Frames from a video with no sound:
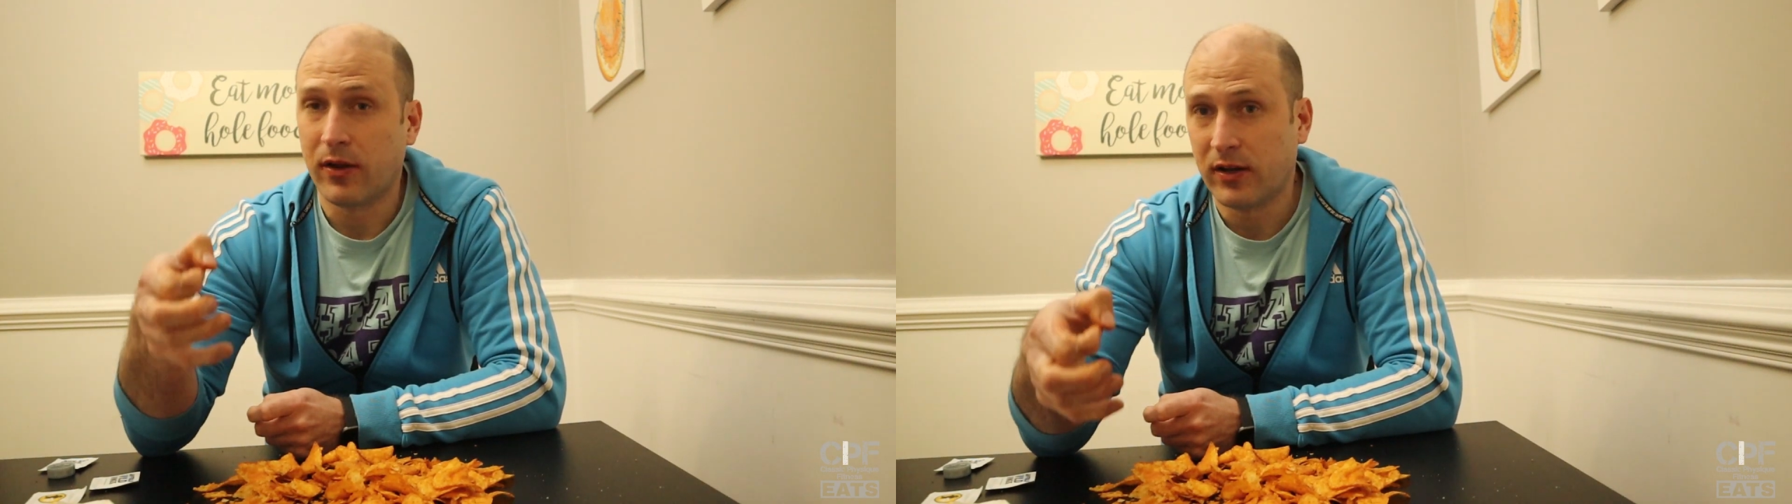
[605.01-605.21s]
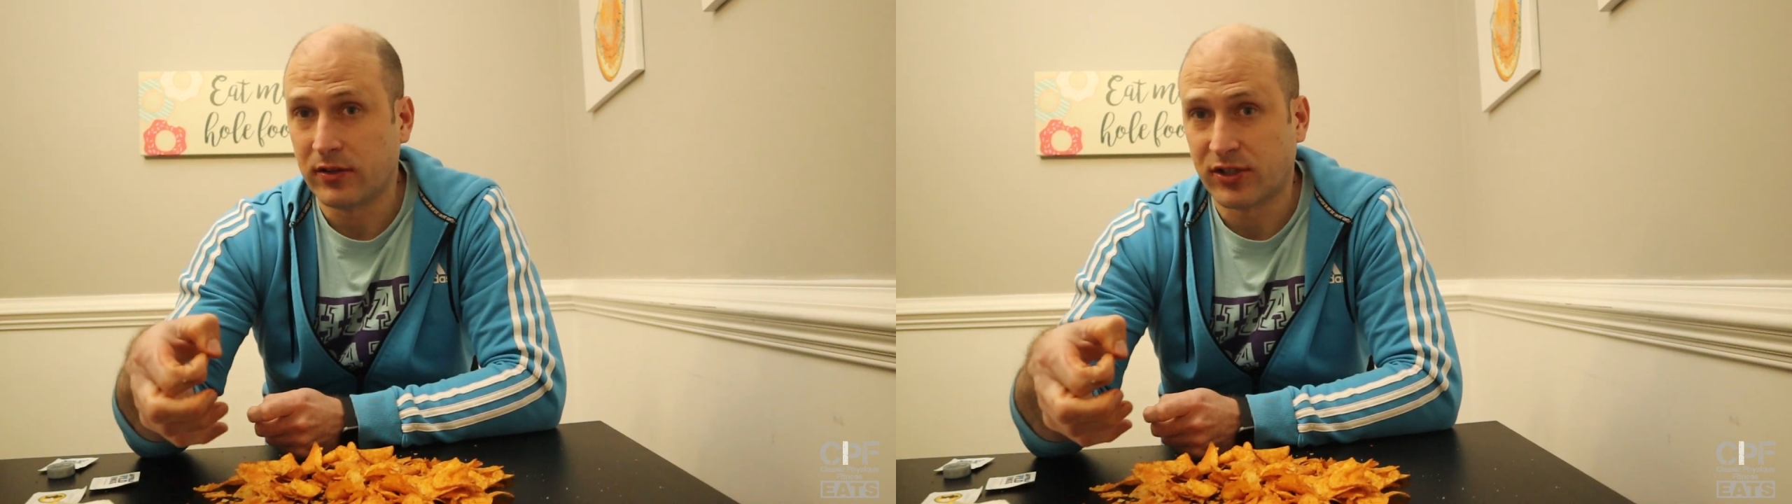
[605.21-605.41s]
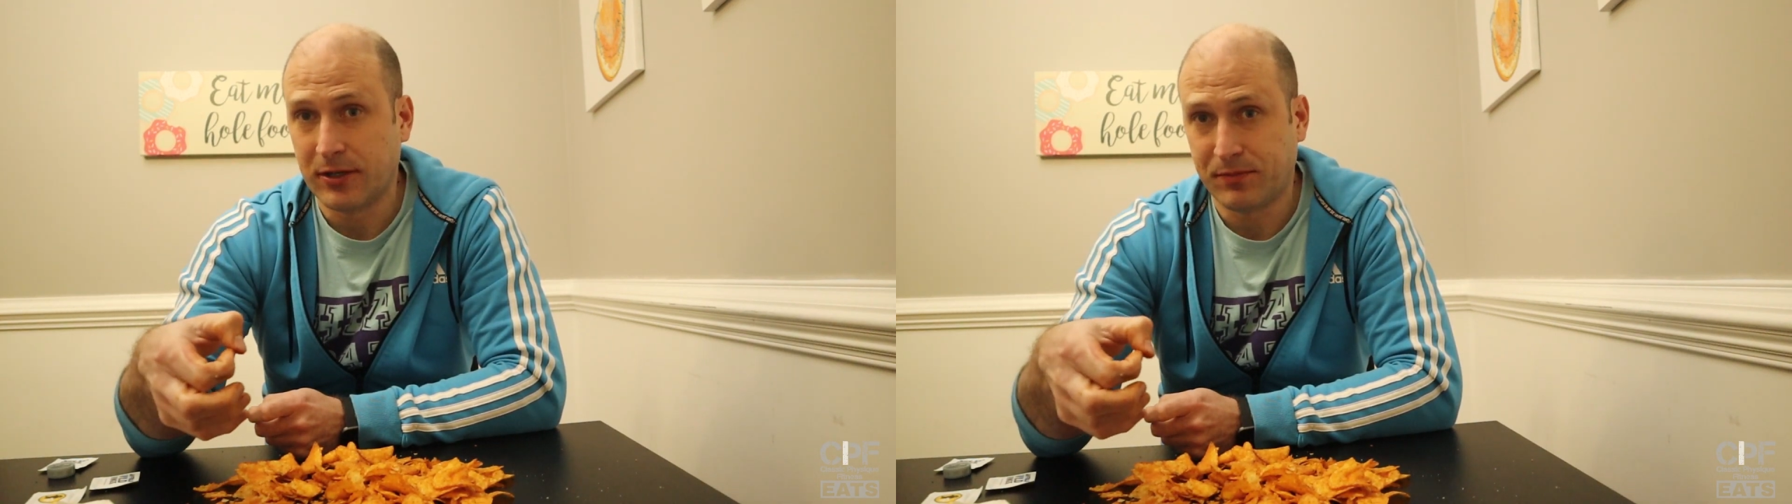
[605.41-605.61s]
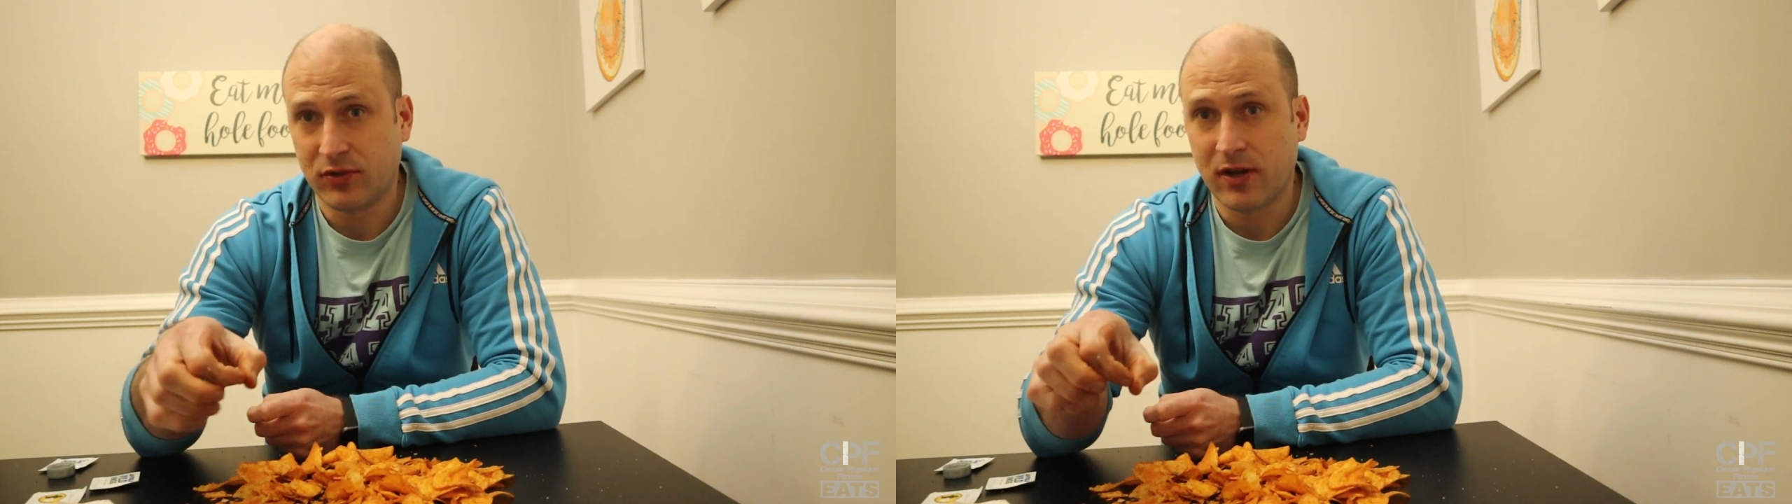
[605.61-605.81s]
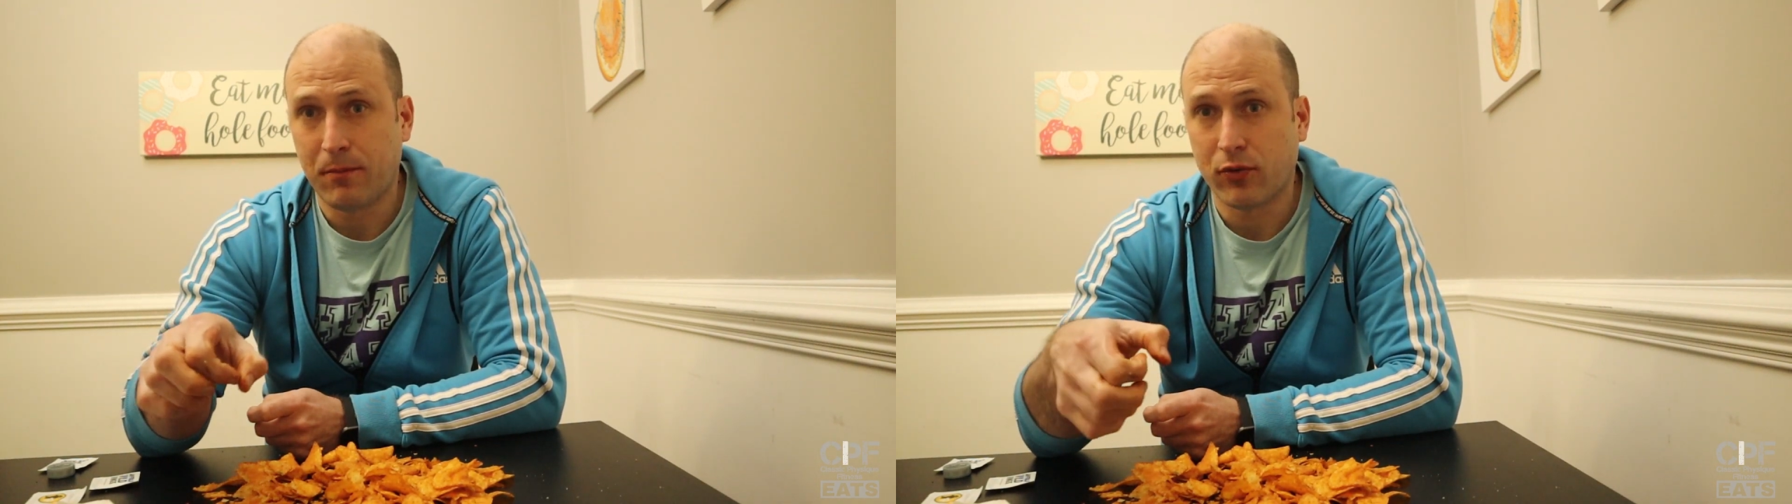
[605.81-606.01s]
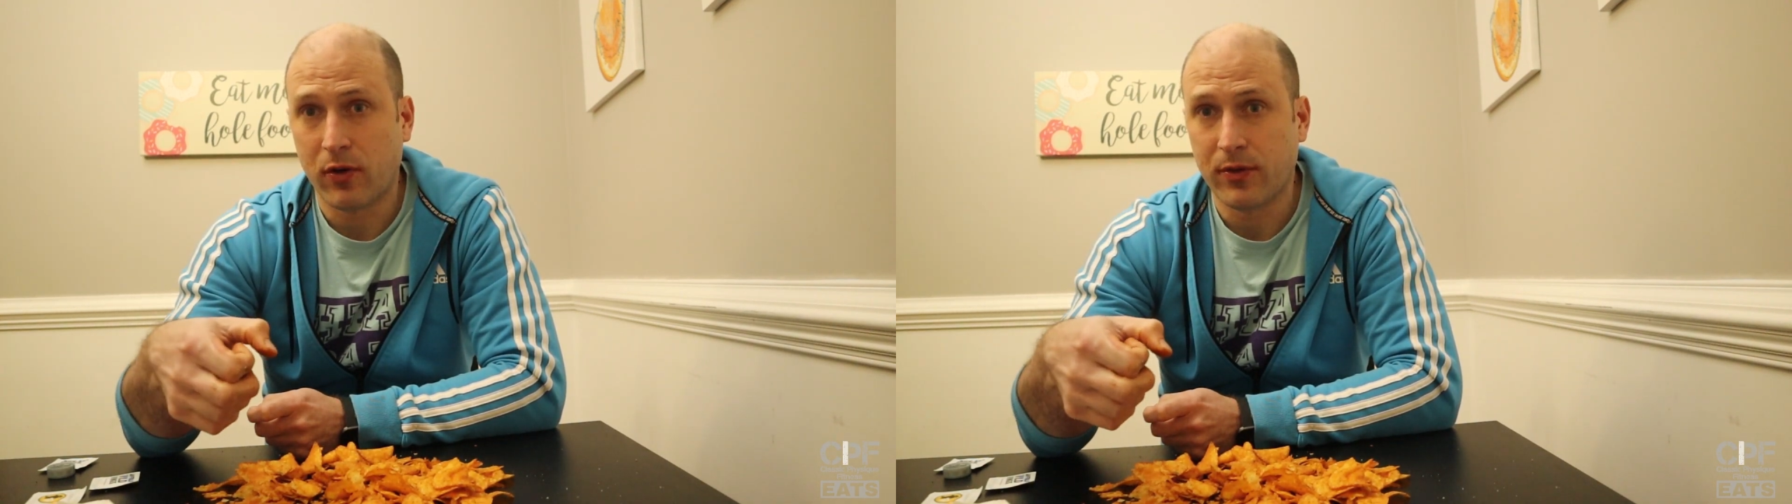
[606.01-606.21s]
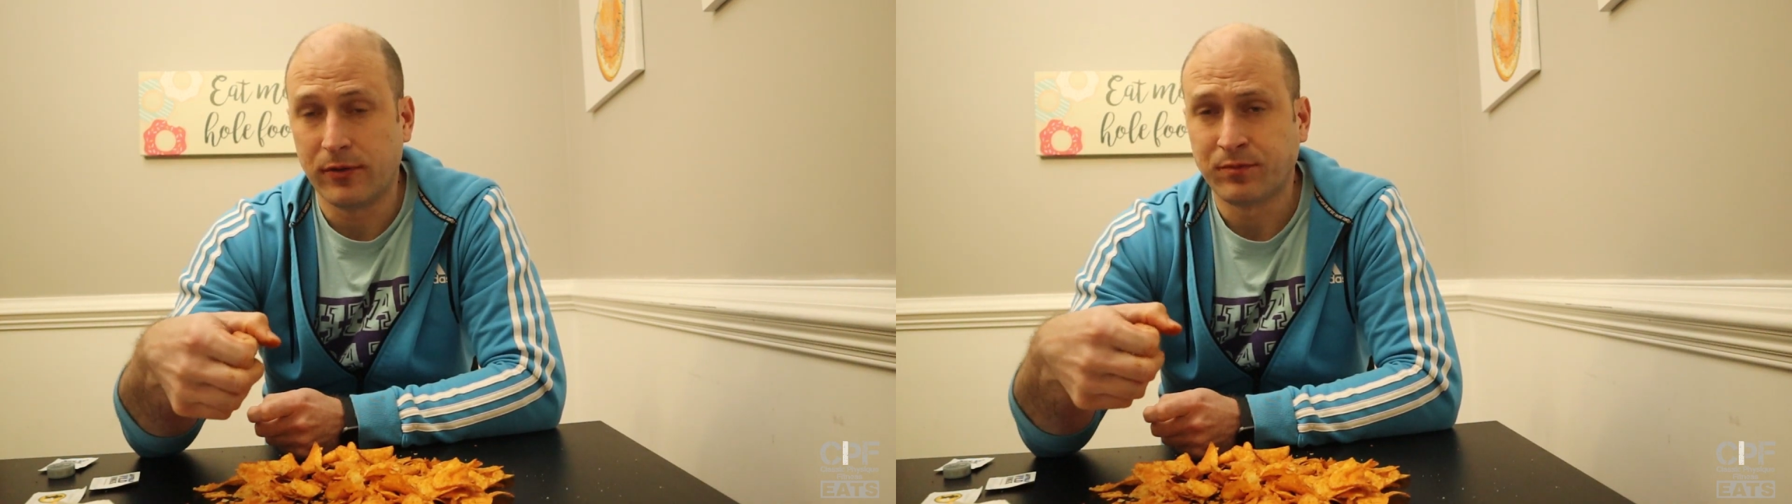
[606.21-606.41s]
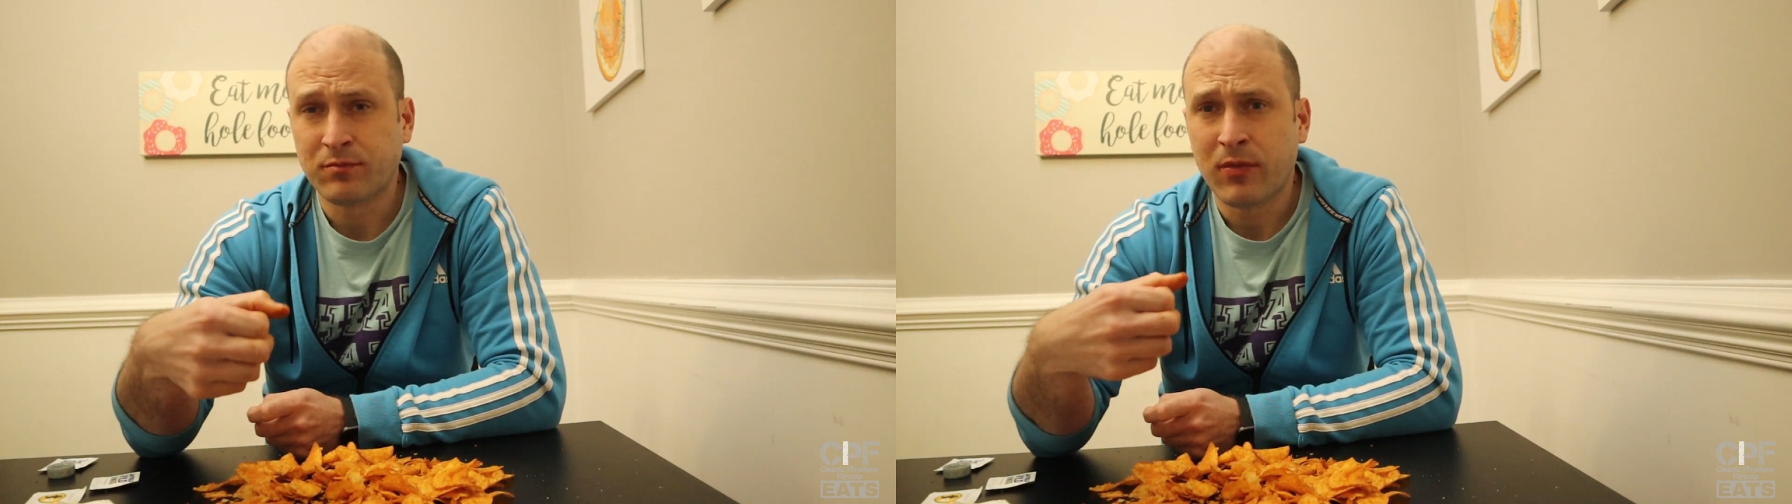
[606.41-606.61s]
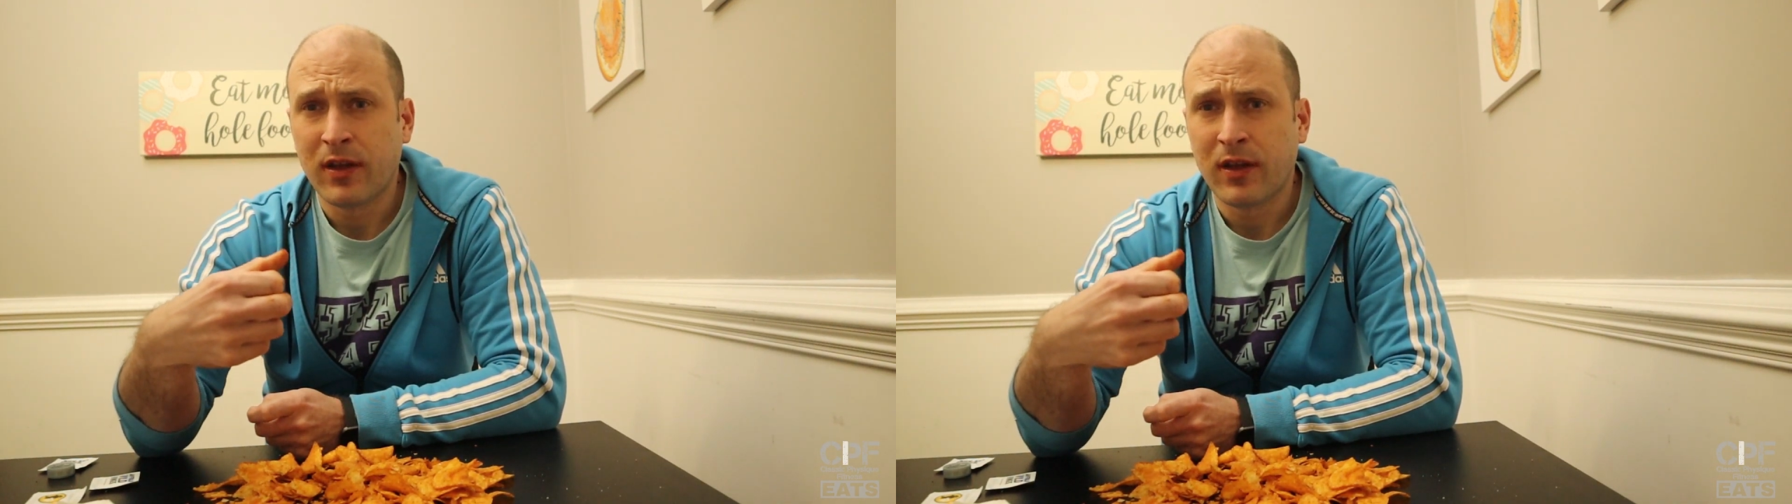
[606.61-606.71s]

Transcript: the little chips you can put on the